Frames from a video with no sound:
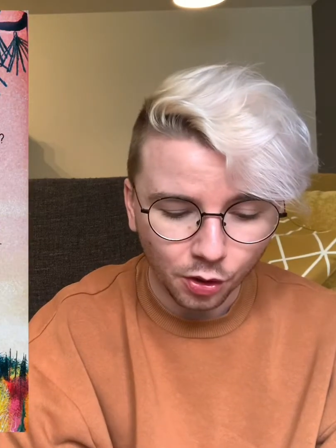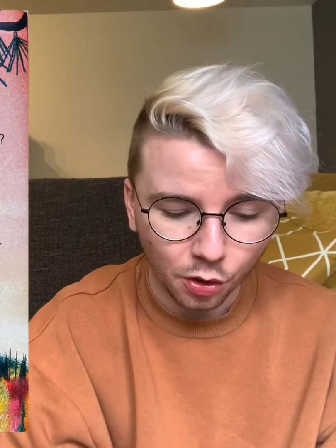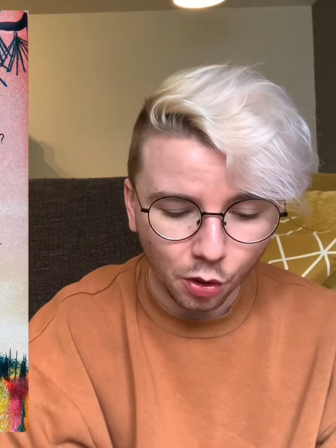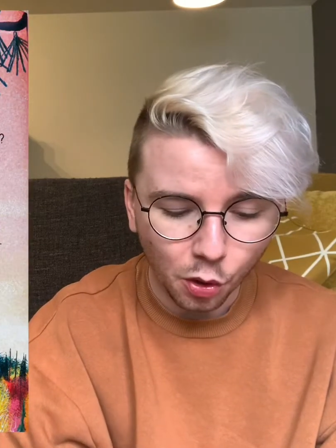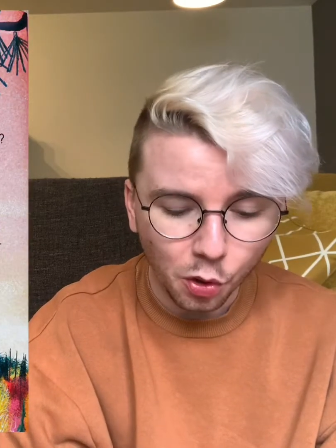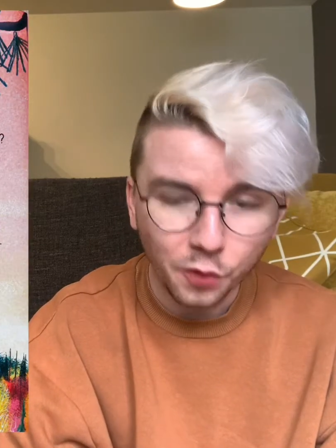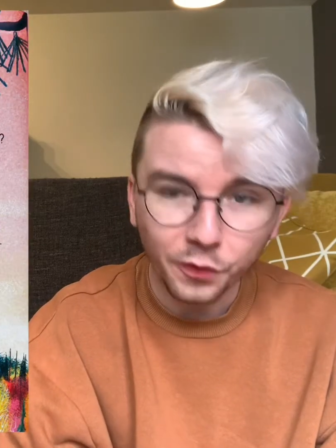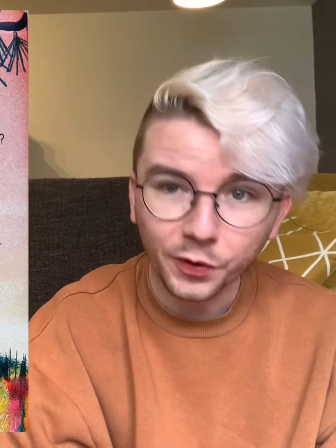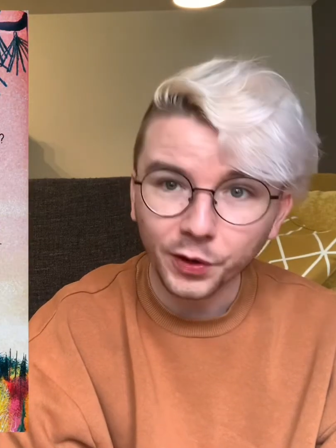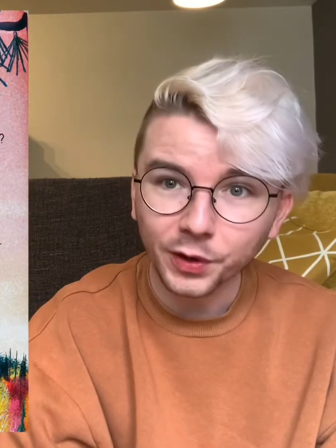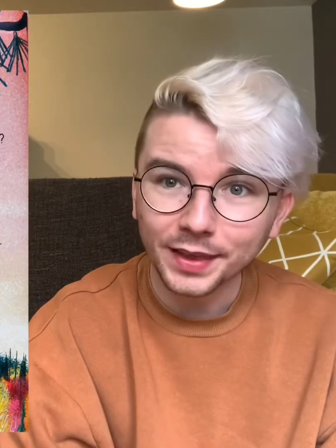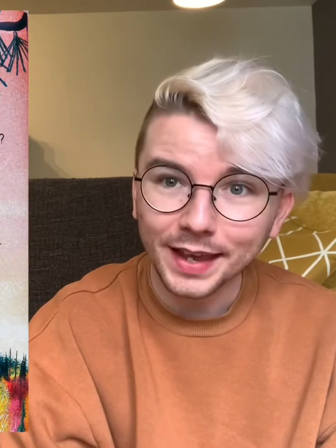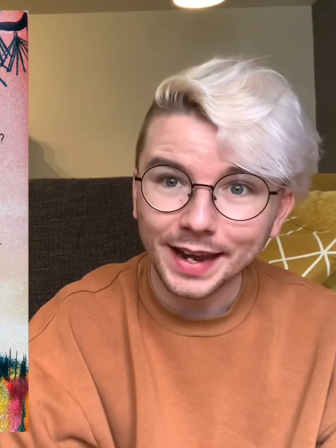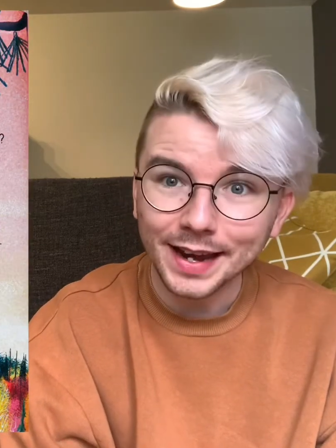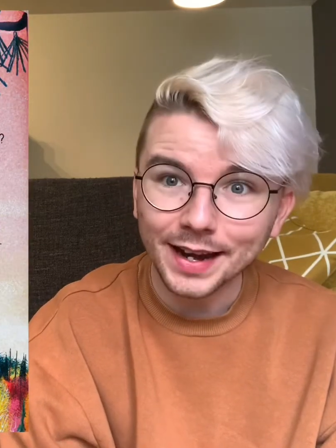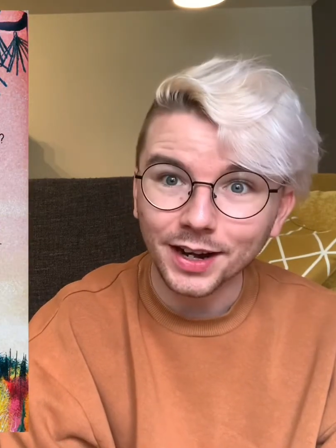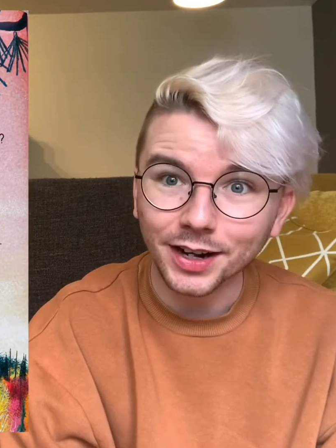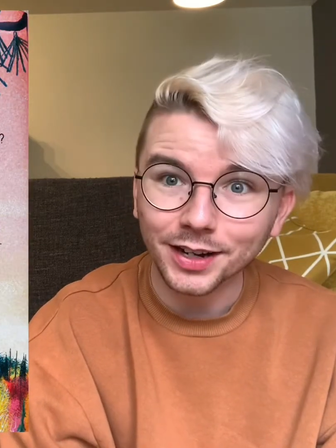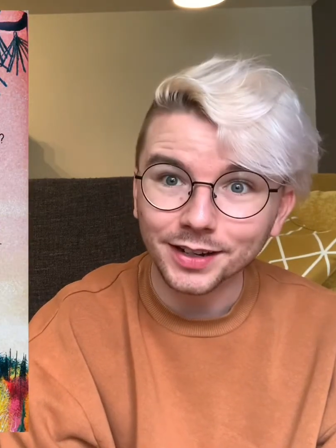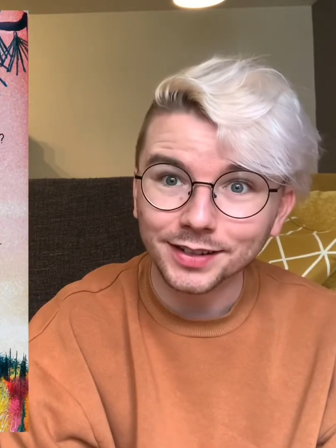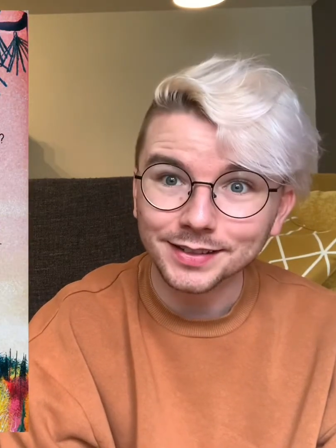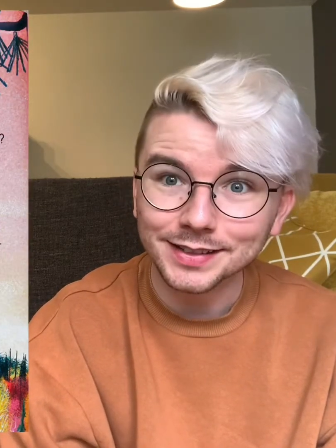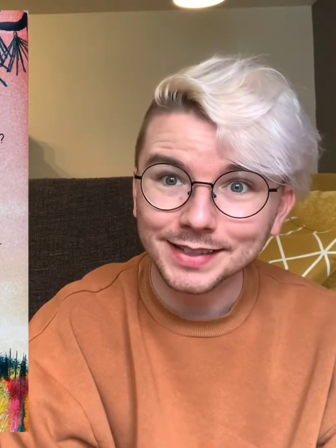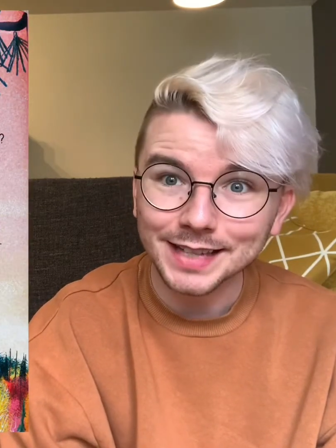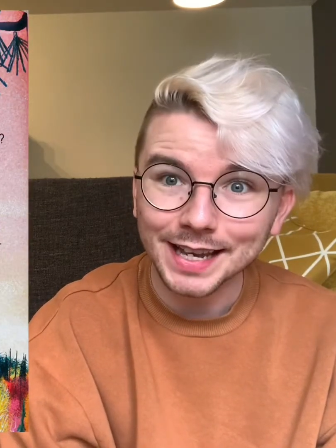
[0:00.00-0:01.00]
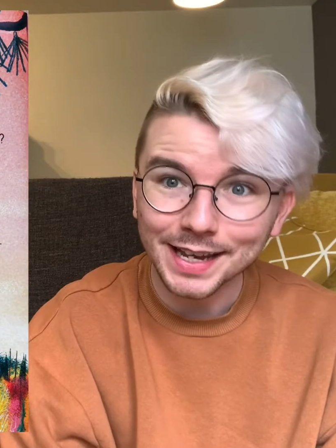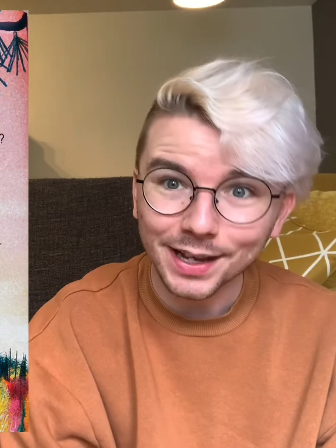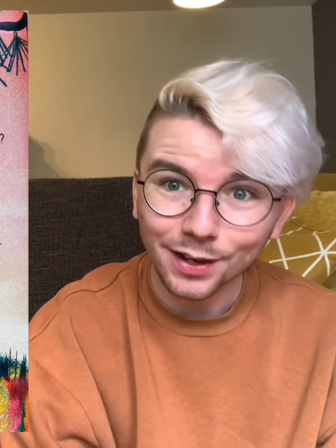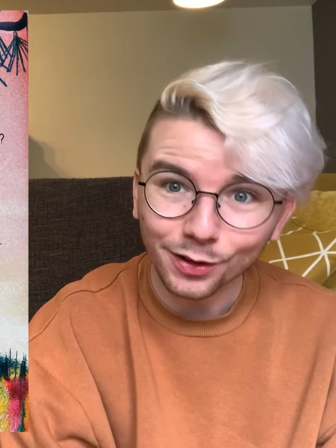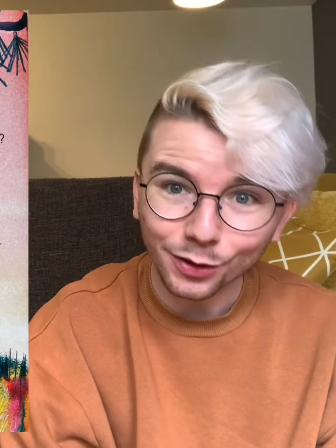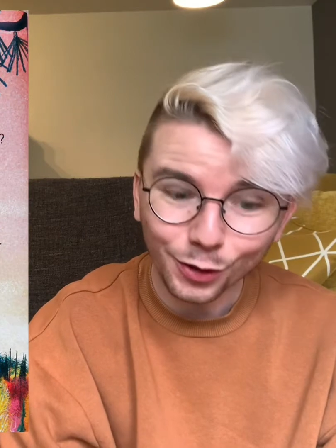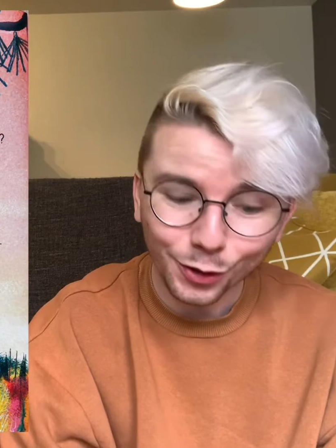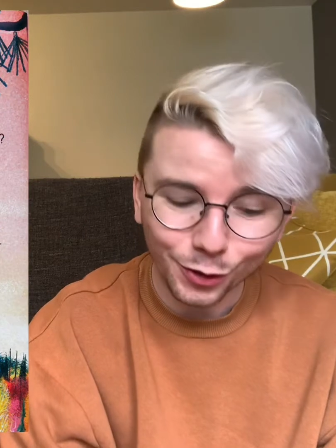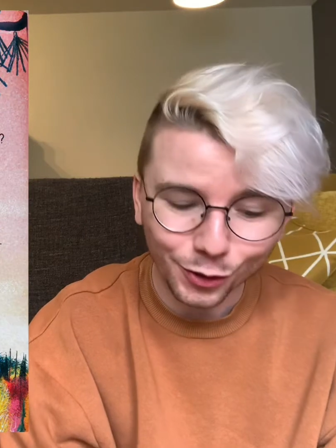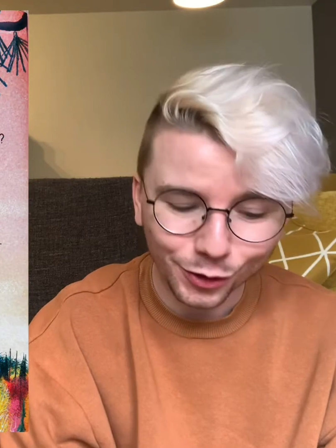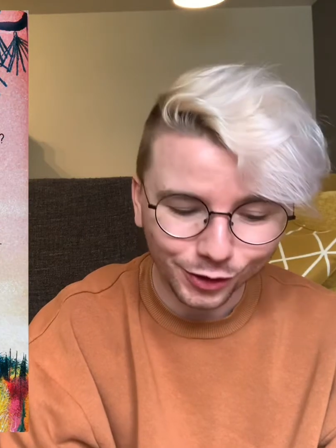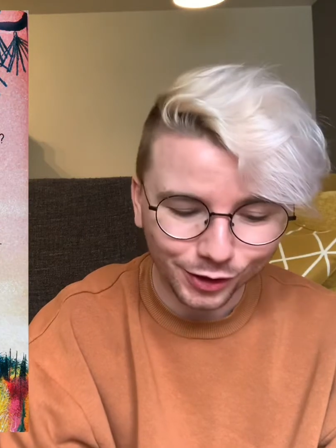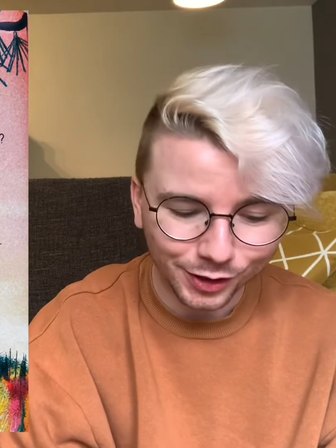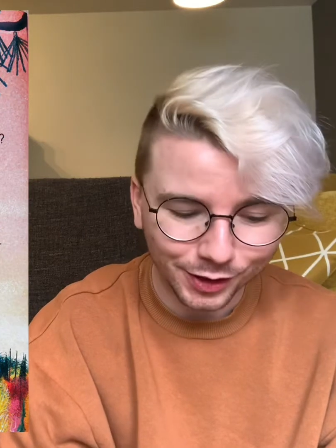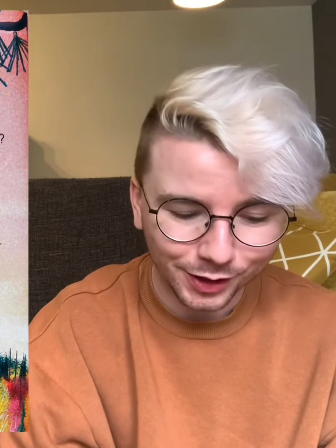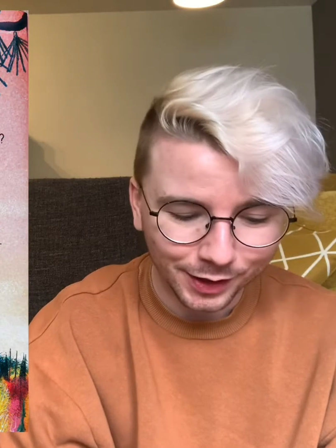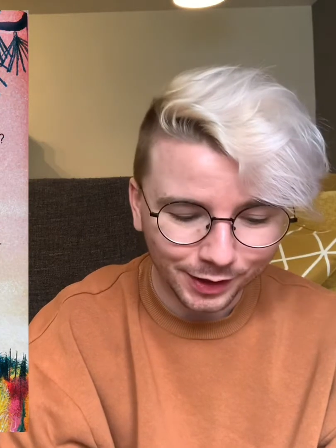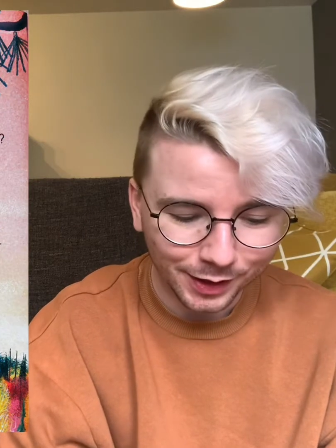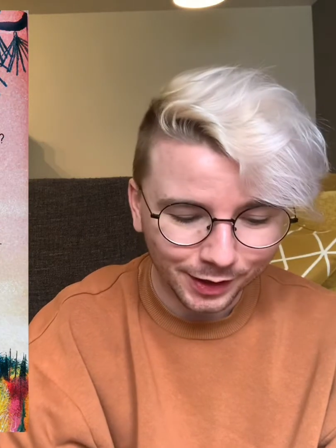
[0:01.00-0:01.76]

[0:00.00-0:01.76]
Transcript: Over there, take a look